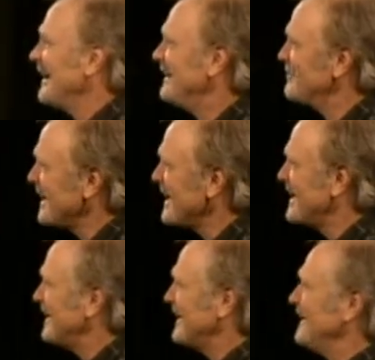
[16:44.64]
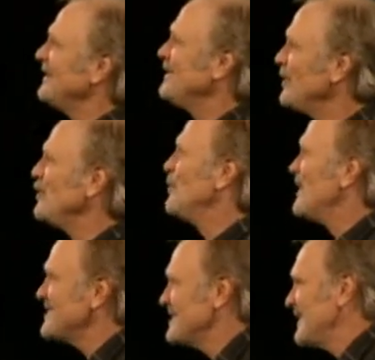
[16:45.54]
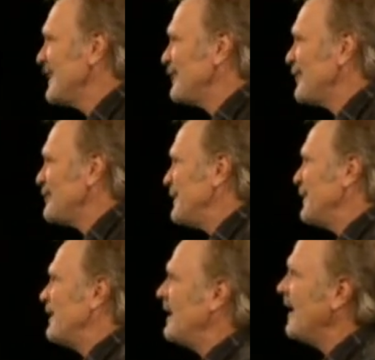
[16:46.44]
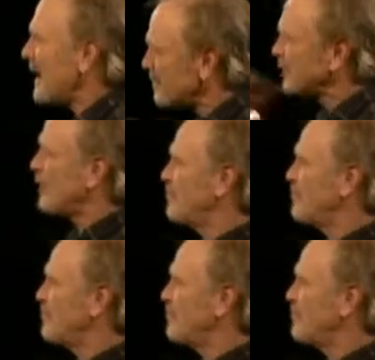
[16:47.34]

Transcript: and the man in whom was the evil spirit leapt